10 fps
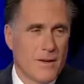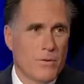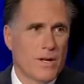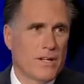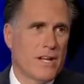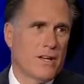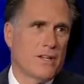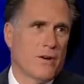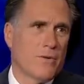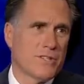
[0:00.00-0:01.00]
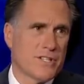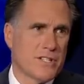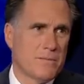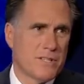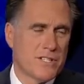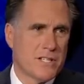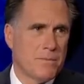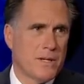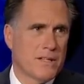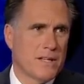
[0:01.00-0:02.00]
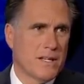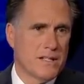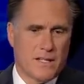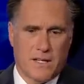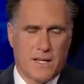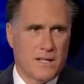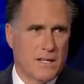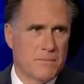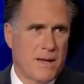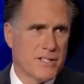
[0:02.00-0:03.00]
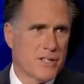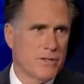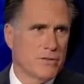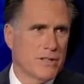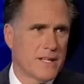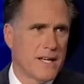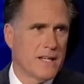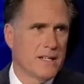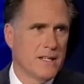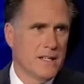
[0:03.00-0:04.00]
Well, and I was just in Mississippi, and in Pascagoula, they had,